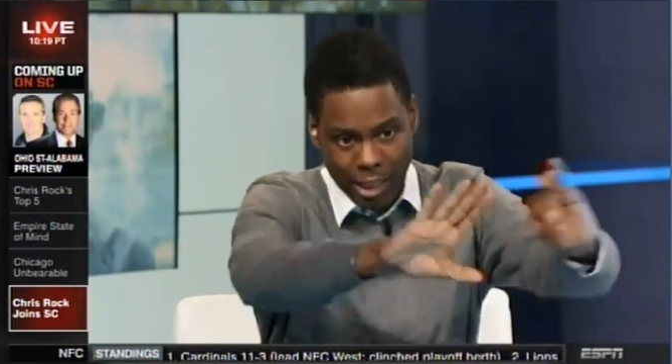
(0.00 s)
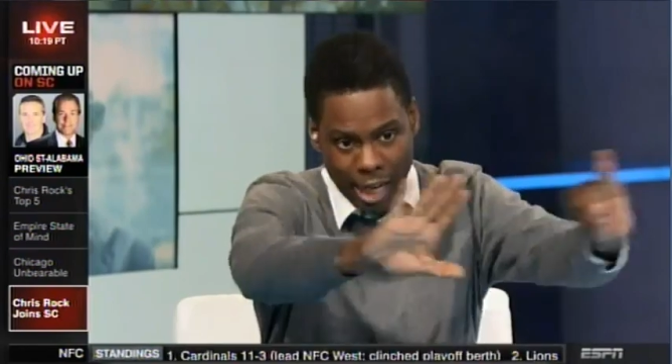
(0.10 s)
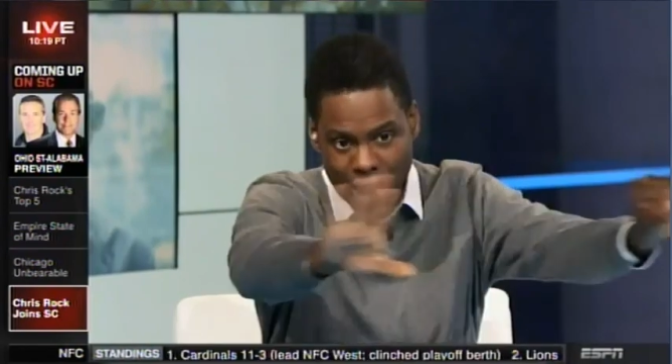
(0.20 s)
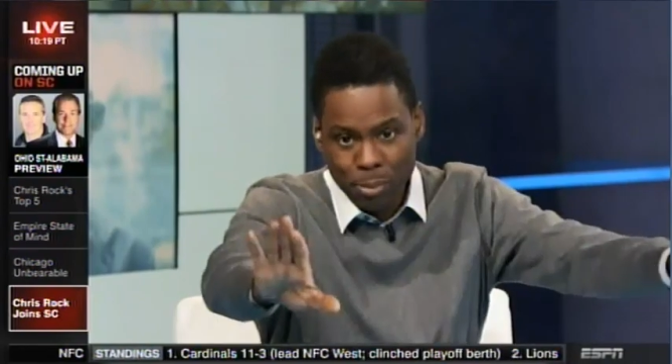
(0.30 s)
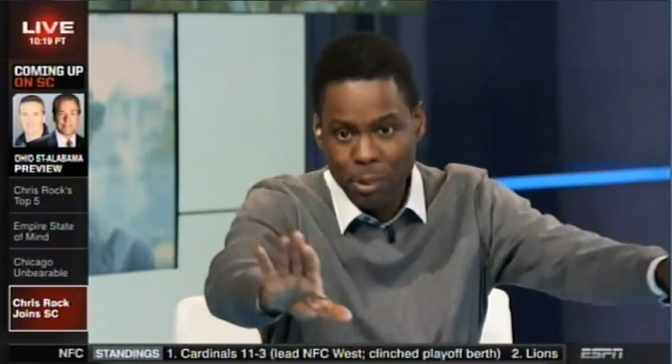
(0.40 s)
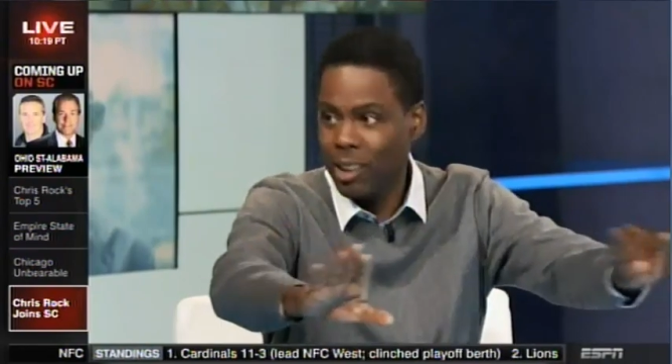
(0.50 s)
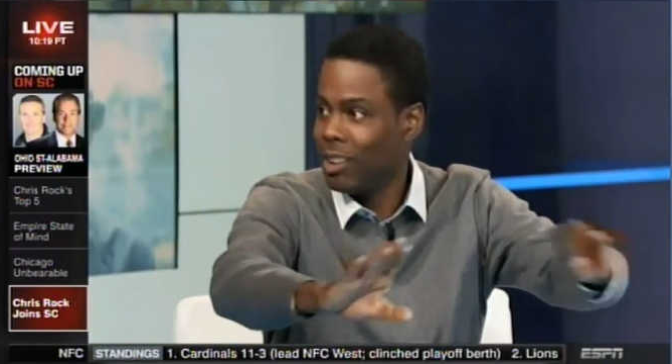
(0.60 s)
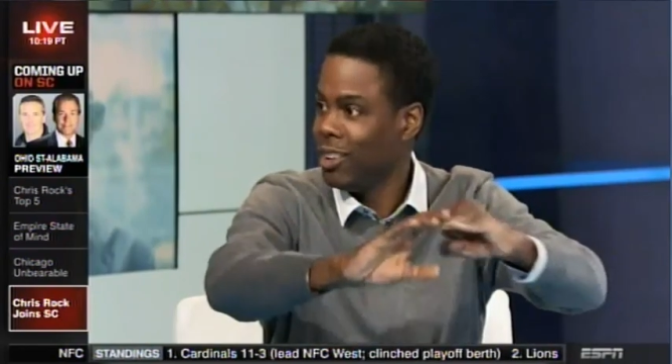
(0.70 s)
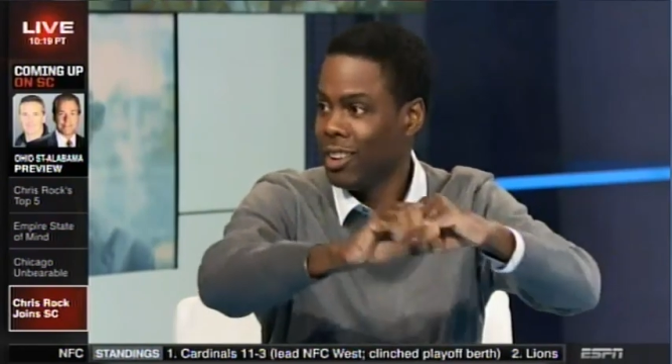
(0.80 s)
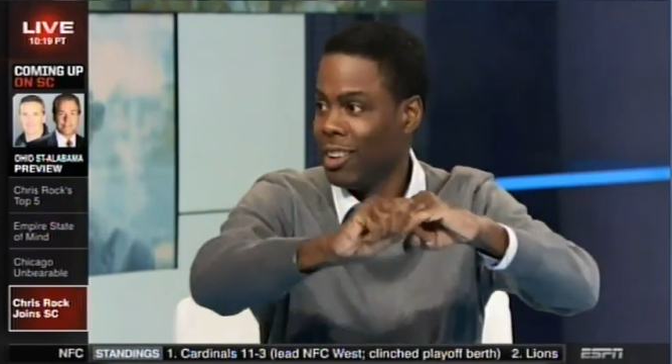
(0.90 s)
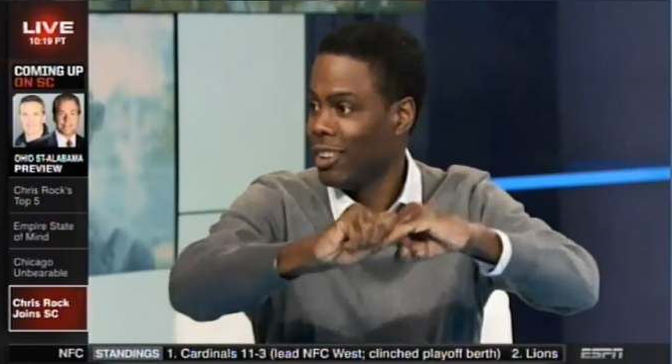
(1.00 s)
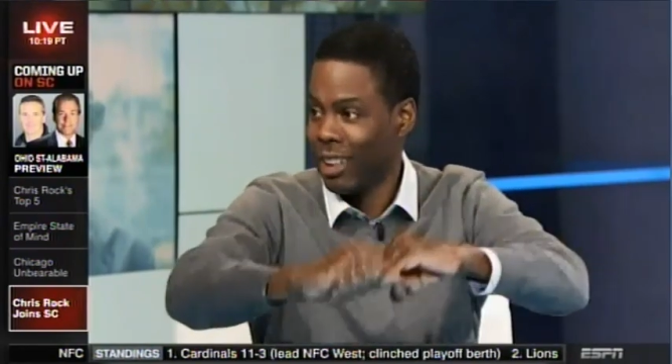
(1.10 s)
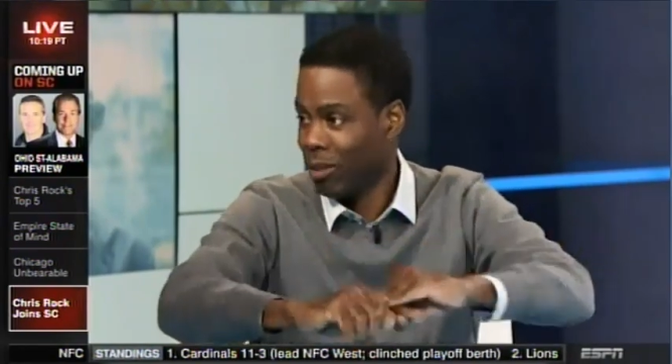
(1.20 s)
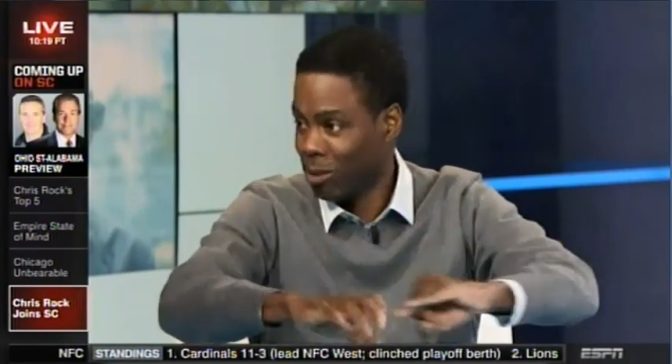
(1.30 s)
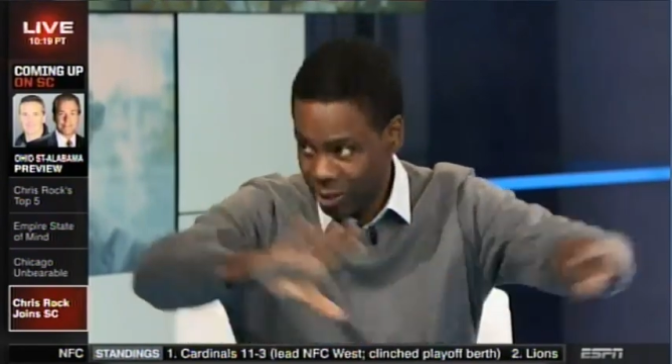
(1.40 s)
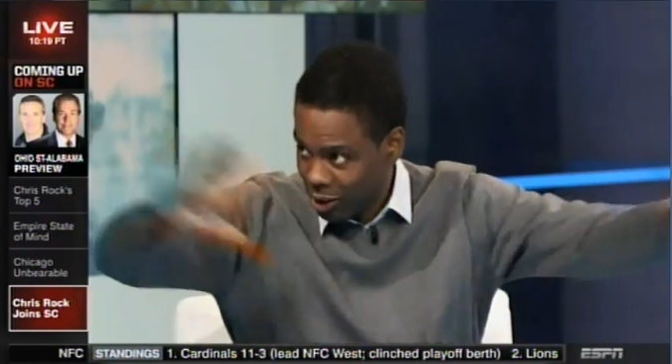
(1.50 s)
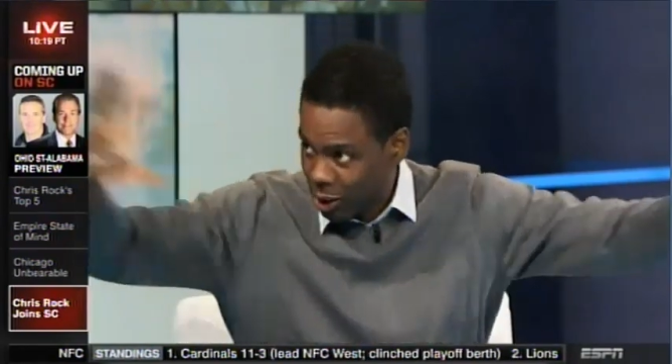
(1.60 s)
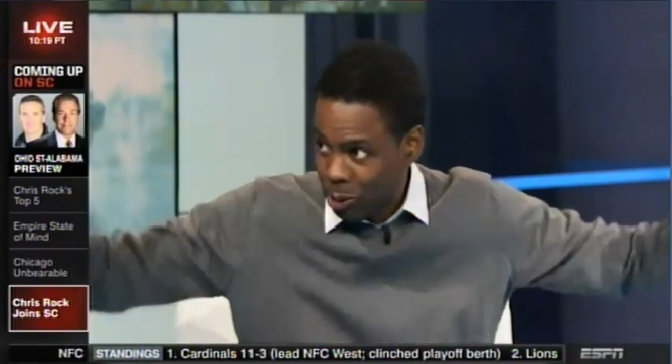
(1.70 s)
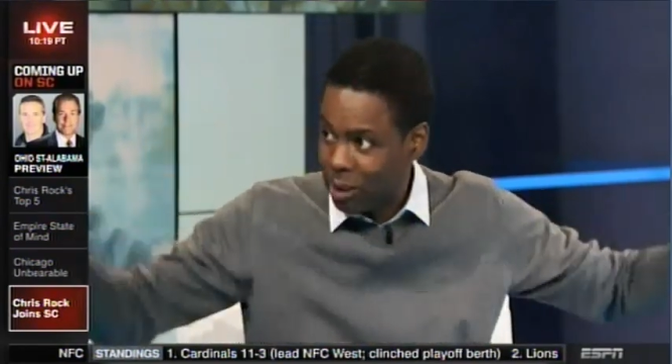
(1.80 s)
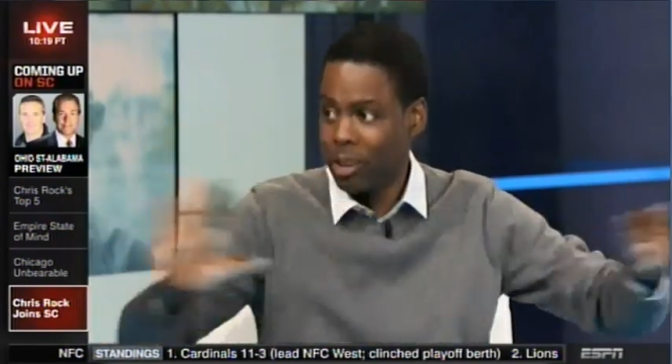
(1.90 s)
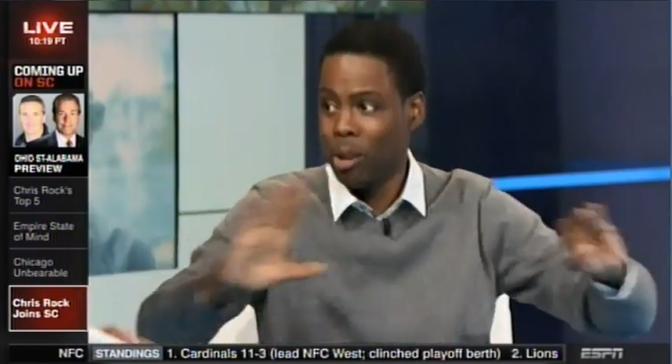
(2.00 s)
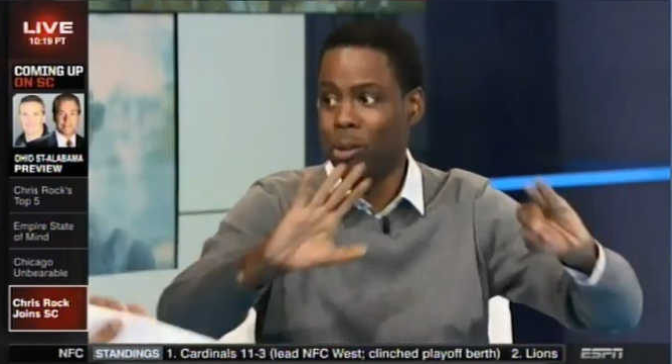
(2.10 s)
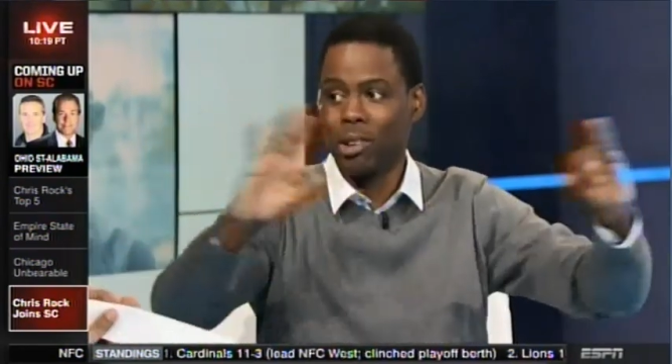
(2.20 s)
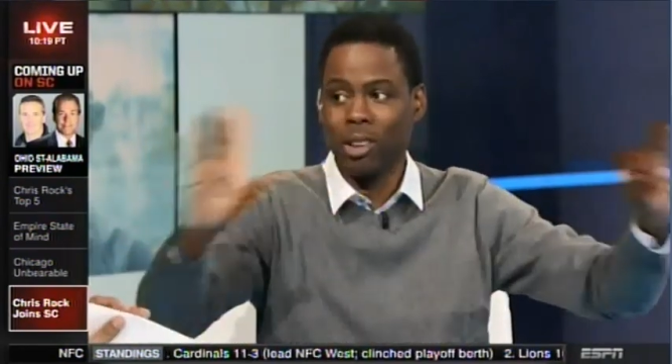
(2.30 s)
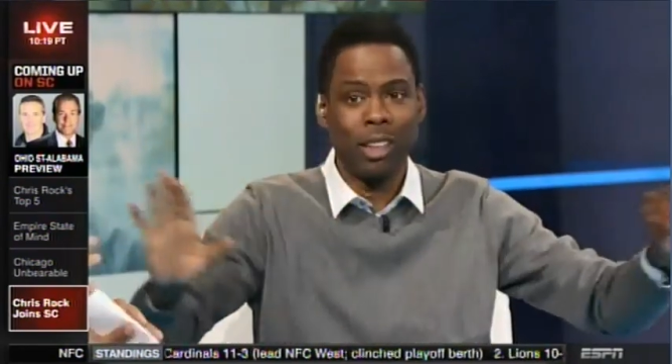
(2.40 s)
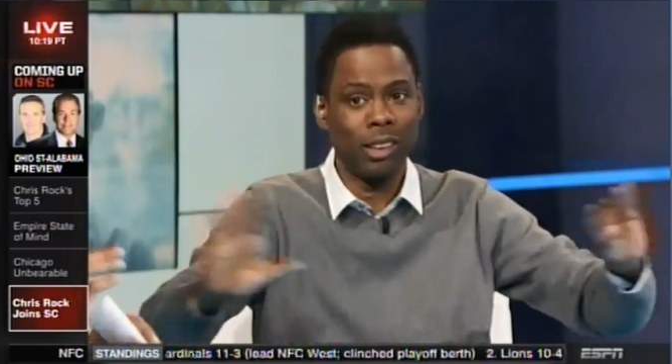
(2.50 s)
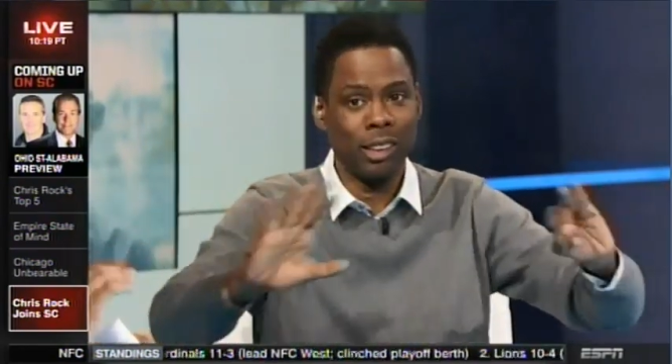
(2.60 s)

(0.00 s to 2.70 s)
Cosby, I don't, you know, I know what's going on.